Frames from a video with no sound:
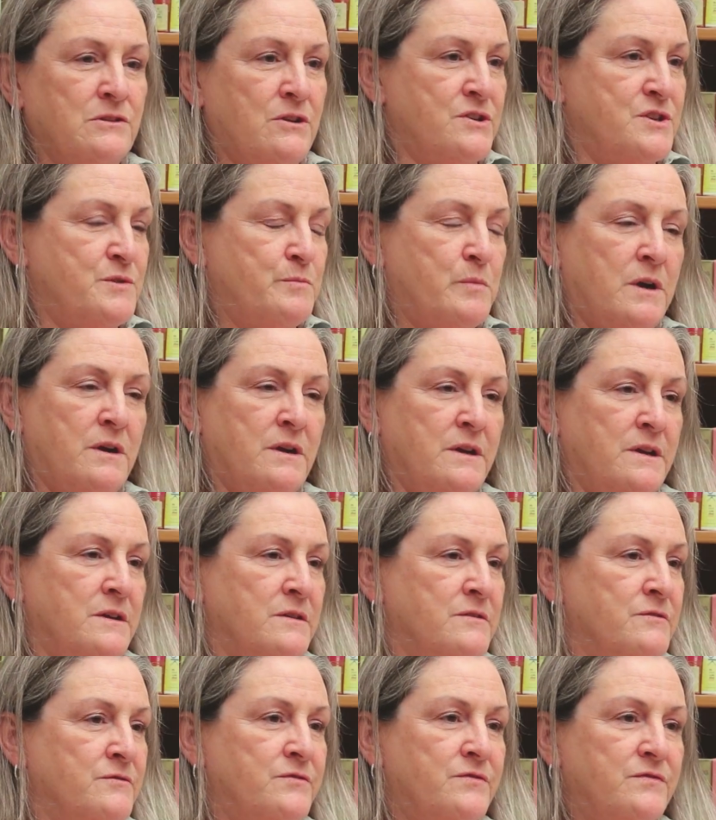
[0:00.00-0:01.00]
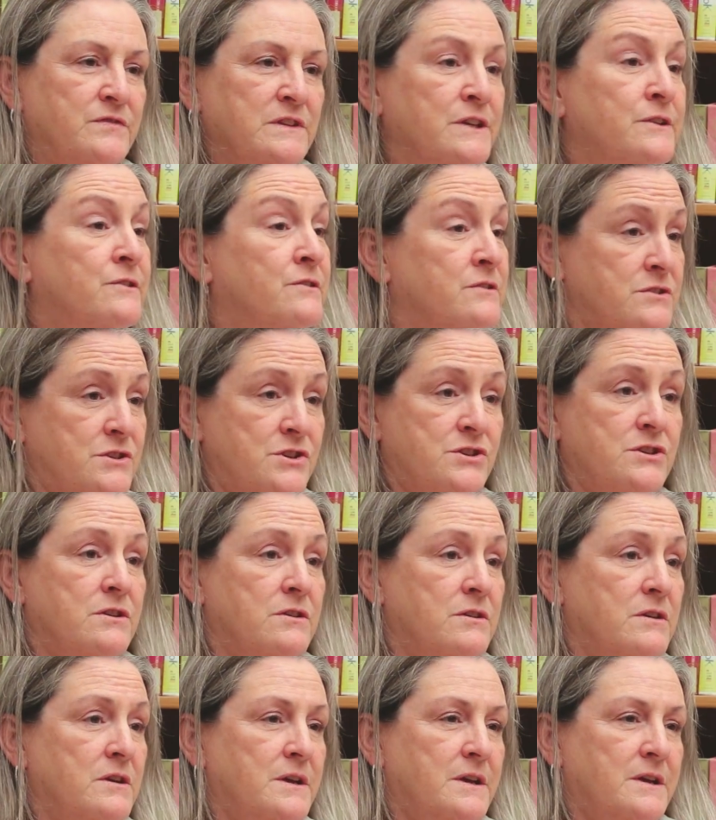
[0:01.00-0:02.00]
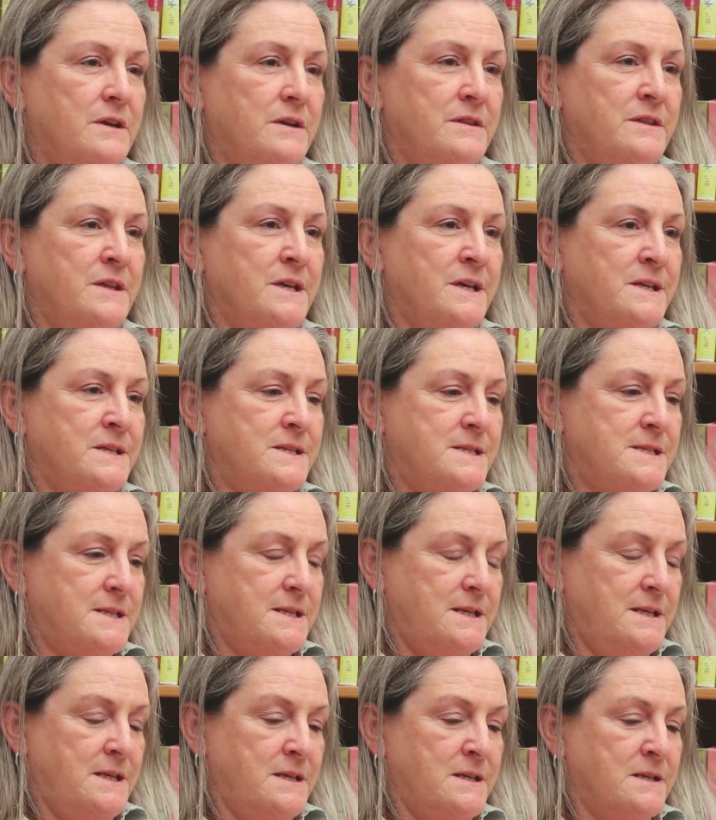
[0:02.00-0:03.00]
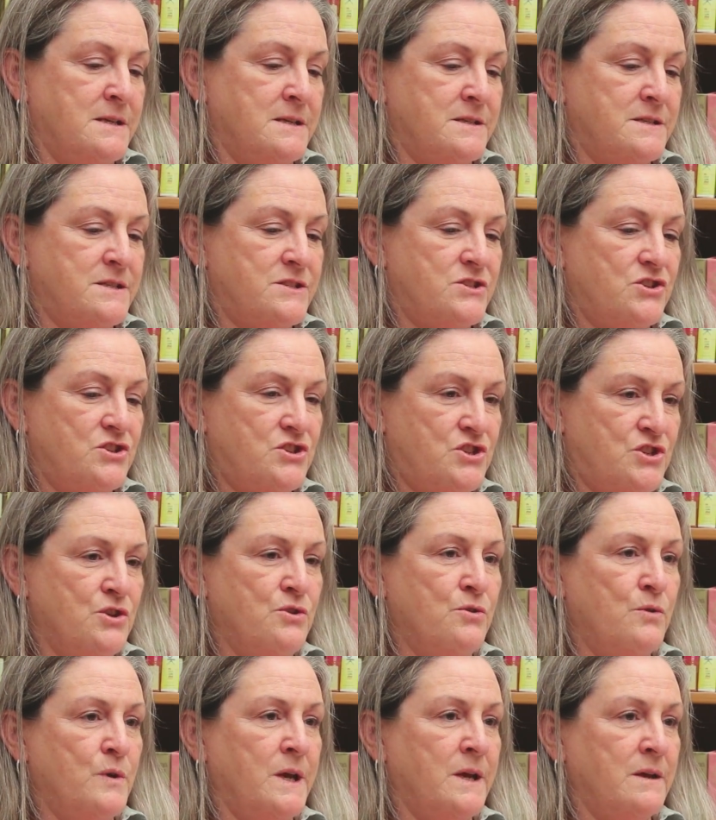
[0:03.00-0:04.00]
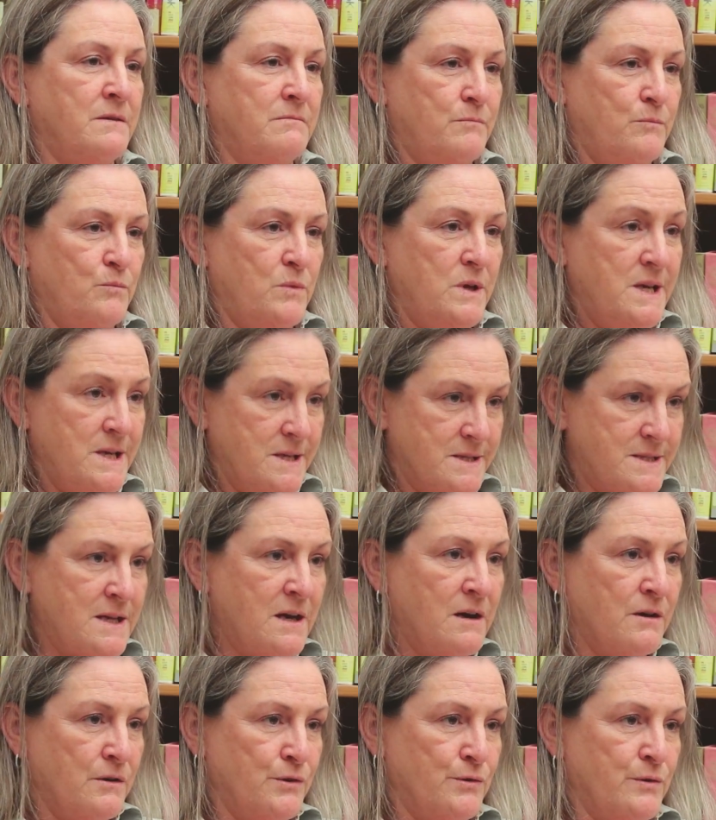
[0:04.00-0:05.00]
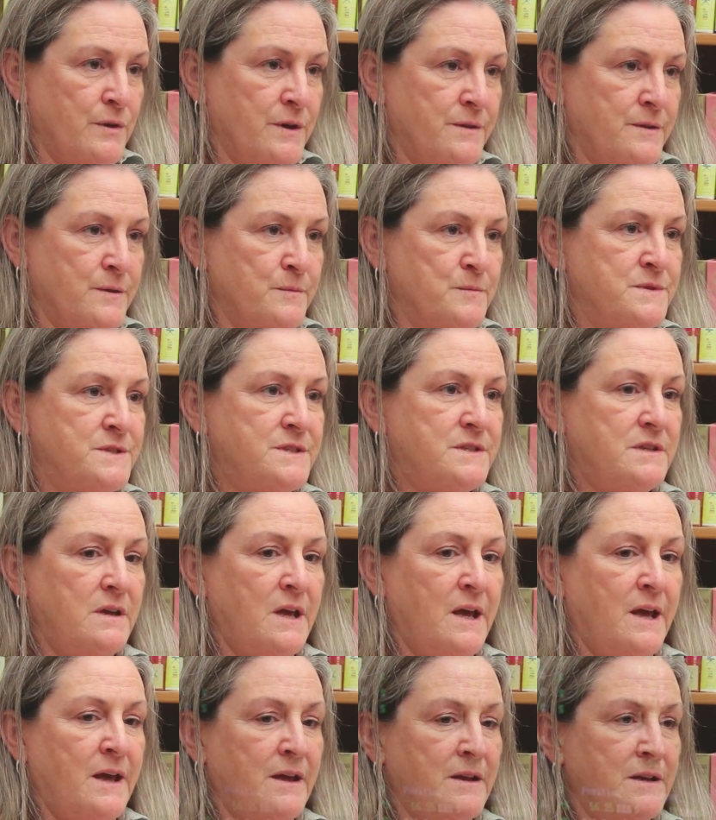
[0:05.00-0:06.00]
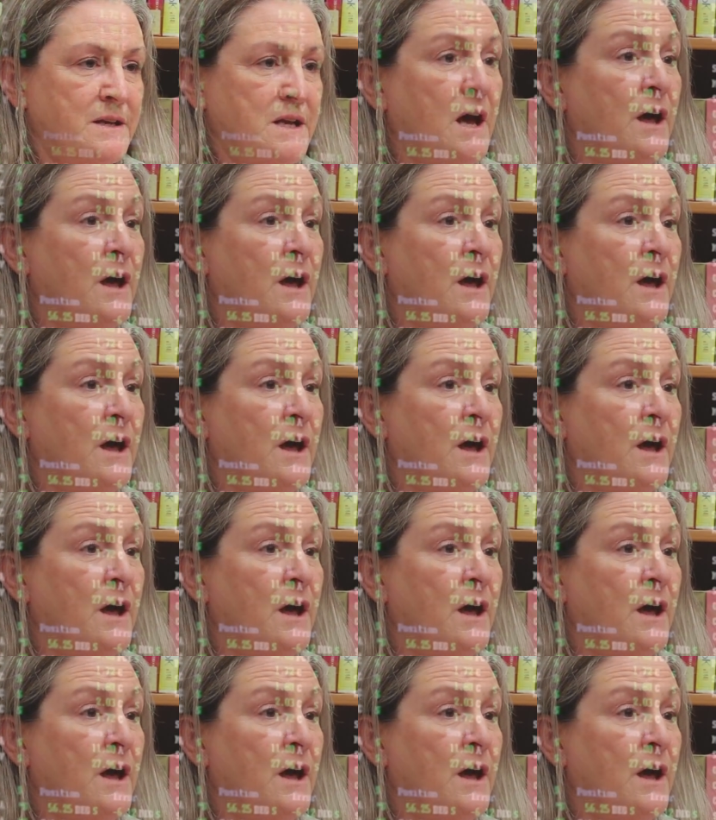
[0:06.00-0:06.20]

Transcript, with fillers: large body of literature that is showing his algorithms and